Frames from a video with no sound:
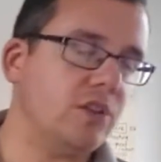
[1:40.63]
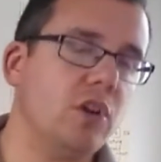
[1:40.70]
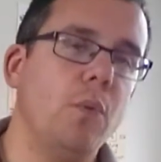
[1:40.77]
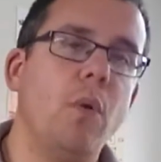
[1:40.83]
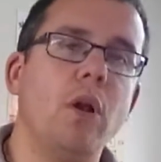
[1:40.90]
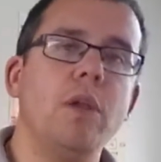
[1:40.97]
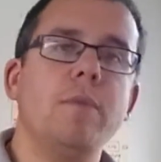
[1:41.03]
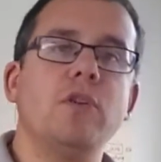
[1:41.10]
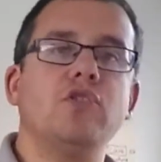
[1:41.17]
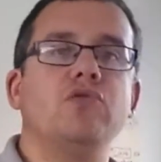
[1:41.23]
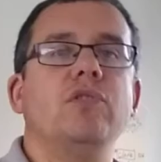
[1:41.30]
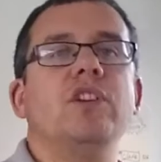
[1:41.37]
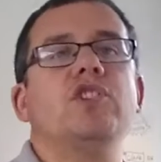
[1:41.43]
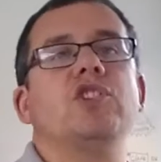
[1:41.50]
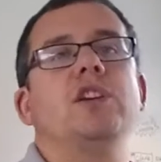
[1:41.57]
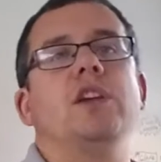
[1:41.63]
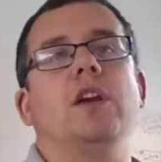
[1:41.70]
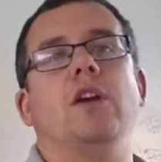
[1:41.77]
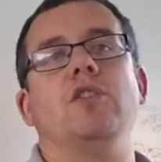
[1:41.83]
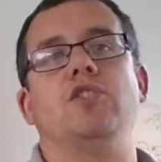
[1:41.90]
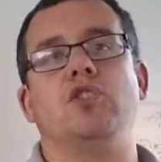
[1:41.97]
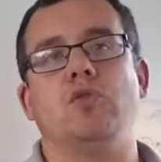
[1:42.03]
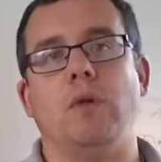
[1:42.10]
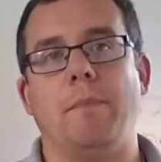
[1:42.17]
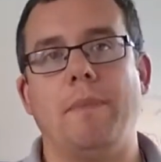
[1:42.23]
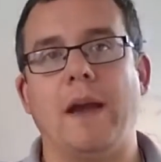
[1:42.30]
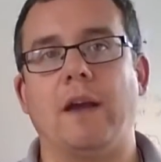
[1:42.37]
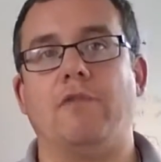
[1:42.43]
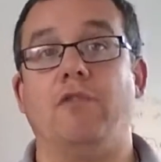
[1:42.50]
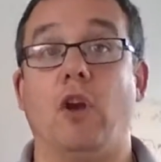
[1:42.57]
So while you might traditionally go to a
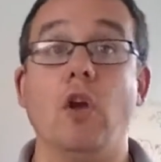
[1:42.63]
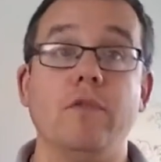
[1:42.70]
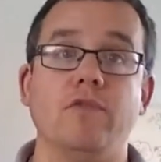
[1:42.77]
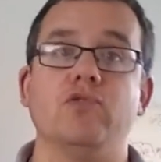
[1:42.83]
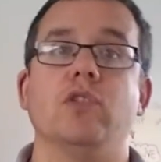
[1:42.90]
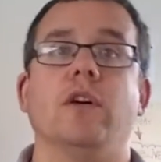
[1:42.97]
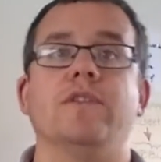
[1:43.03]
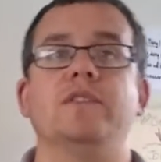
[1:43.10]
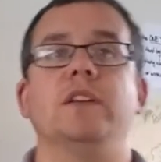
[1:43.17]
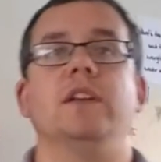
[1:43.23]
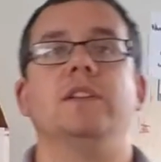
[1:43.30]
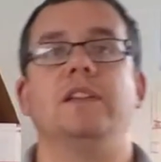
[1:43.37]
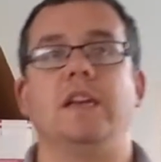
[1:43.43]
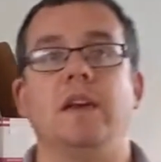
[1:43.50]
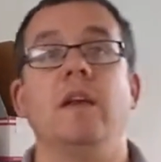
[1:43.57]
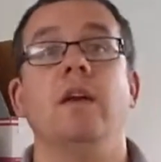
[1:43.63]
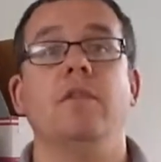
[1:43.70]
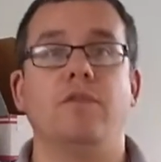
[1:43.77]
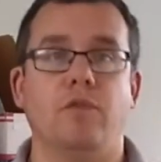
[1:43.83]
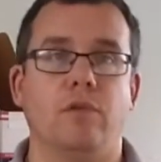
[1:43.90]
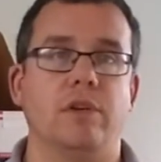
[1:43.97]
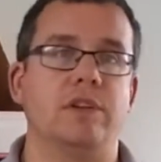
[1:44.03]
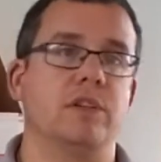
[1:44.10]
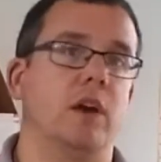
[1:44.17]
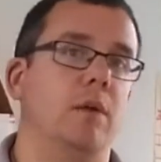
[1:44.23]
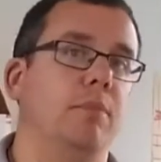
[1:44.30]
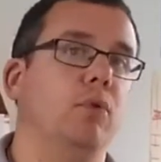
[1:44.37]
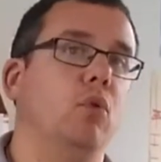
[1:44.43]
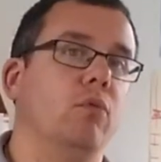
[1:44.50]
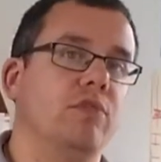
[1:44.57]
bank for an overdraft facility, for
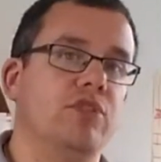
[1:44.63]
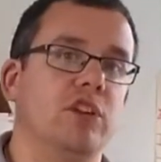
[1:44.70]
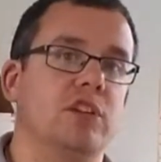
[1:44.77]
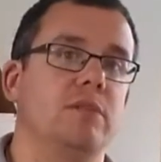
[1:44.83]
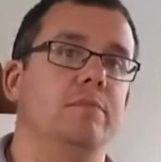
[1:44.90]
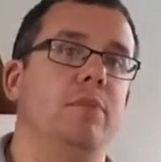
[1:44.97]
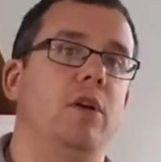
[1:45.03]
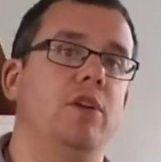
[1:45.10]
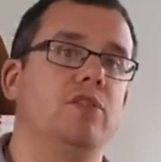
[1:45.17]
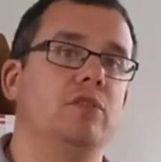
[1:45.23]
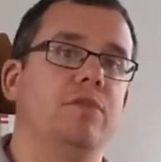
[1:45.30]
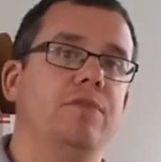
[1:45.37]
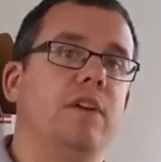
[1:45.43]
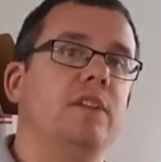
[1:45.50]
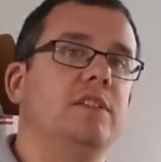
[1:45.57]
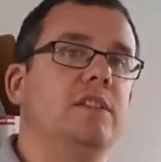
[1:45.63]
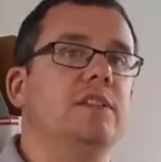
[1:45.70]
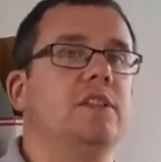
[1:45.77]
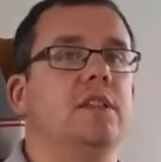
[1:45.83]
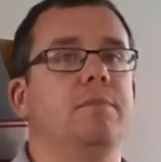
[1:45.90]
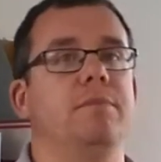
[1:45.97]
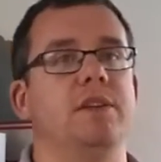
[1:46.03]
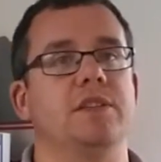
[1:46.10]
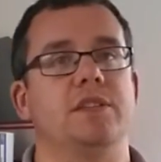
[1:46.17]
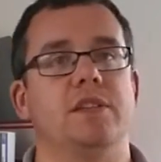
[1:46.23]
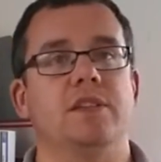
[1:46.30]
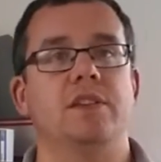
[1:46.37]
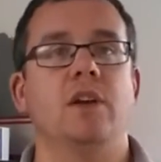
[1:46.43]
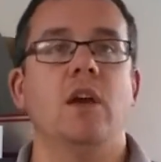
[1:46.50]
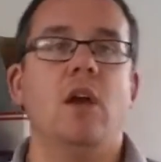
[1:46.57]
example, or inject some personal funds into the
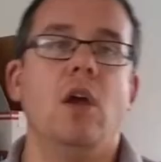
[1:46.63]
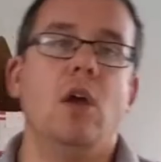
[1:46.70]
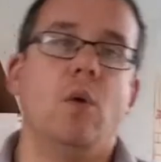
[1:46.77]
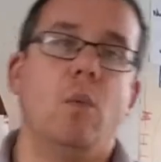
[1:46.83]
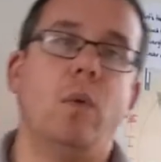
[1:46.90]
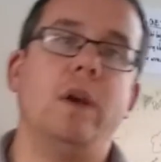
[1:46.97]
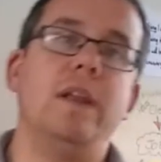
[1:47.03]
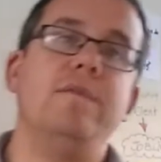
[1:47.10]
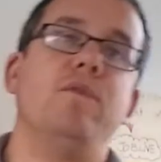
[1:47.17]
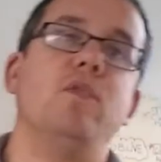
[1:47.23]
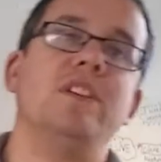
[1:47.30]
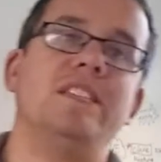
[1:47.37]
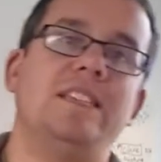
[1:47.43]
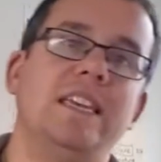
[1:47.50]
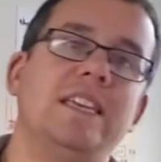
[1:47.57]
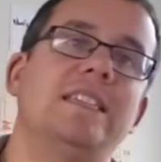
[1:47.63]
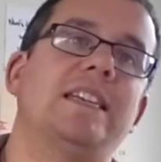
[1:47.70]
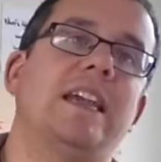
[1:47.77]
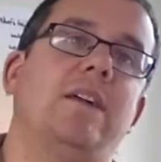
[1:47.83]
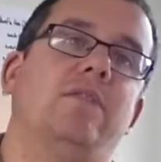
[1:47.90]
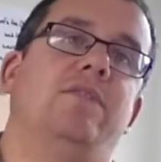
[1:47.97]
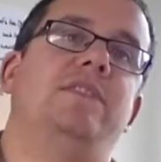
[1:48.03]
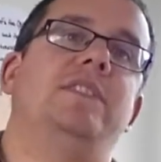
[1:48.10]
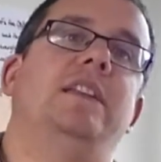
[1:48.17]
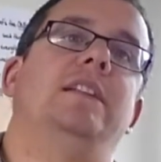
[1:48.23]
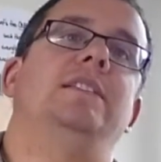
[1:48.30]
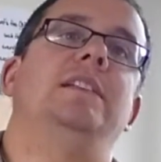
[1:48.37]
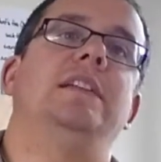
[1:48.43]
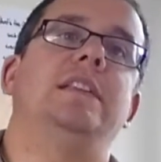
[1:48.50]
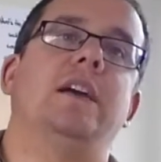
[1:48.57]
business, what an invoice discount
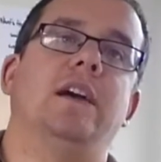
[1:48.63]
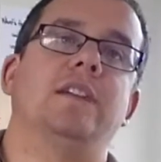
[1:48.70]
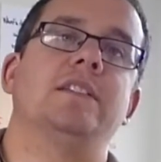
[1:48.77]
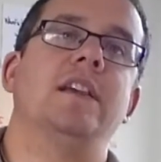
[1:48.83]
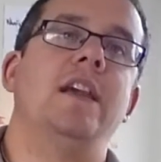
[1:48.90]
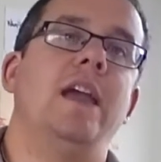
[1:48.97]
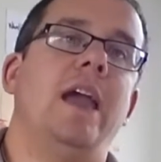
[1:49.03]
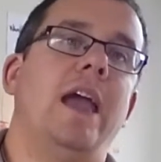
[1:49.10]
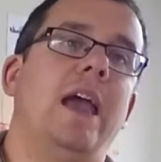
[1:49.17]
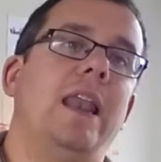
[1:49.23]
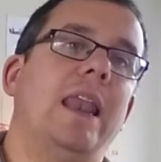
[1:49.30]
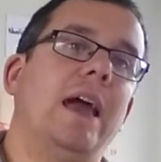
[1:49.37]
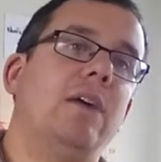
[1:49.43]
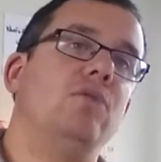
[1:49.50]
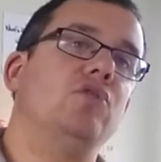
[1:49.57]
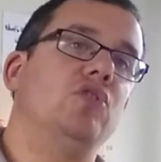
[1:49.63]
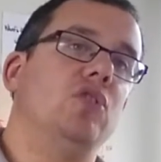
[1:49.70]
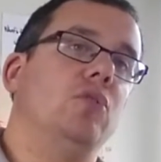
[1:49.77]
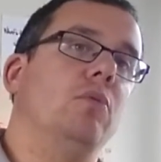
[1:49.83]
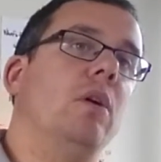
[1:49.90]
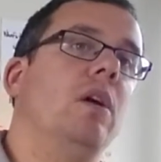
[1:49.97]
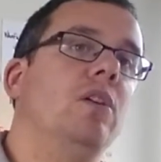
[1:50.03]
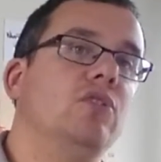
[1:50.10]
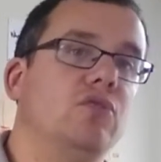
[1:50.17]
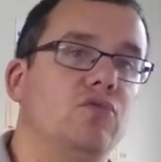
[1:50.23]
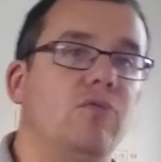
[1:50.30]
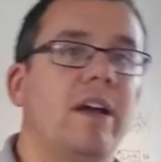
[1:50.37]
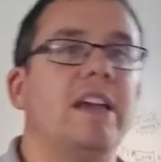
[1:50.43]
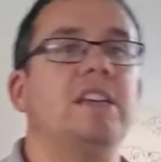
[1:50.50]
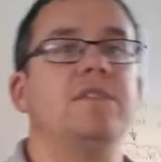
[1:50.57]
facility does, it allows you to
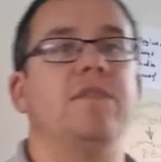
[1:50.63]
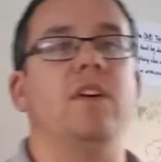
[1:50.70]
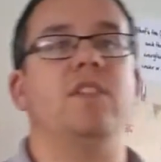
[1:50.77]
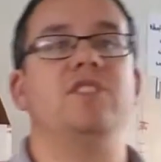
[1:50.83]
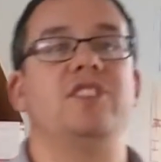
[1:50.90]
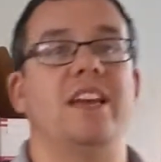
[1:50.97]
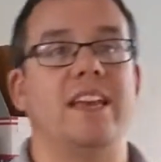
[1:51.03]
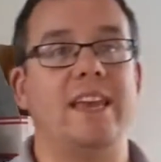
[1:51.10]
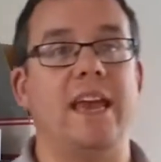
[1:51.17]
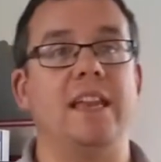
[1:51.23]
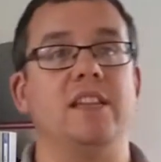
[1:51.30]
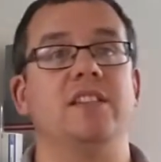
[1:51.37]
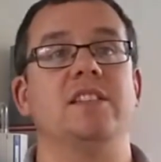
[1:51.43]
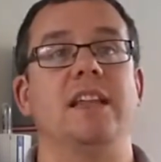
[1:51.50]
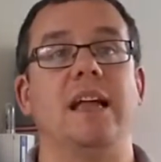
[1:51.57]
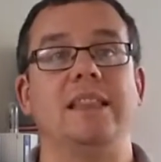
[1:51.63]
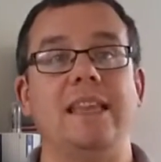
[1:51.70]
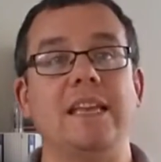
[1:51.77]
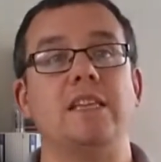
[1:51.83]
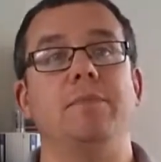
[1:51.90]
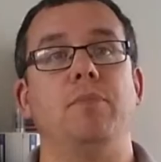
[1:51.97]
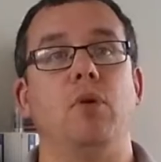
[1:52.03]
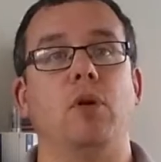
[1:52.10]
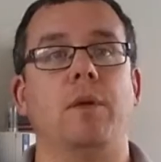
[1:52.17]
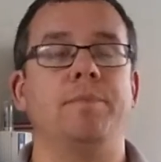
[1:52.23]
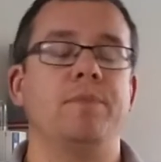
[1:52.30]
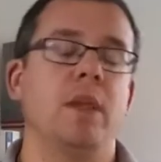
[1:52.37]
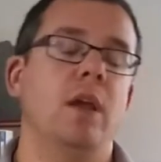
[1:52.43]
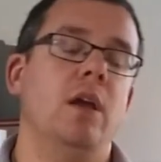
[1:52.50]
raise funds against that debtor book.